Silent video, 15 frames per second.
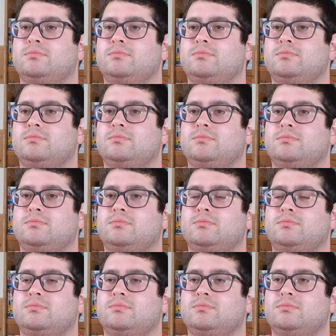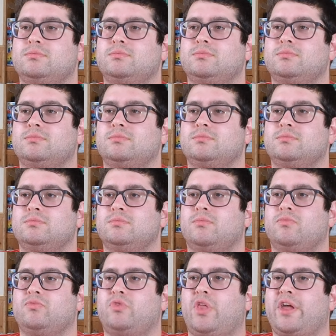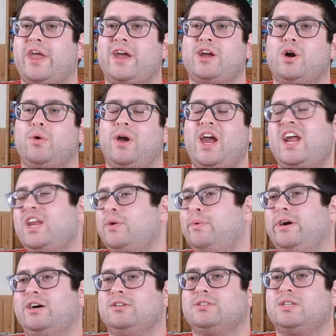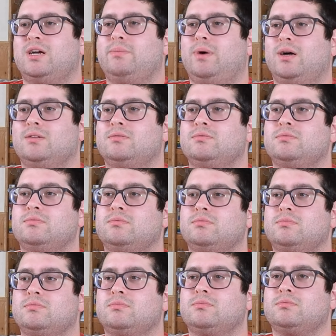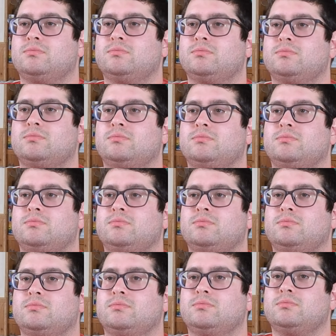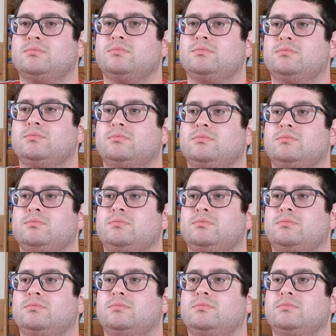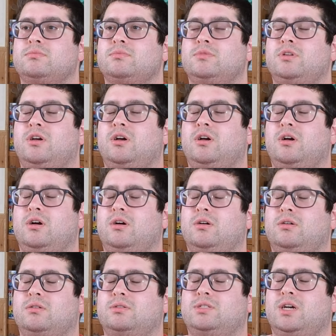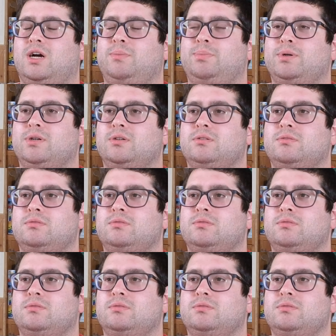You're joking. They can't go anywhere else. Come on. Anywhere but here. Oh, Topper.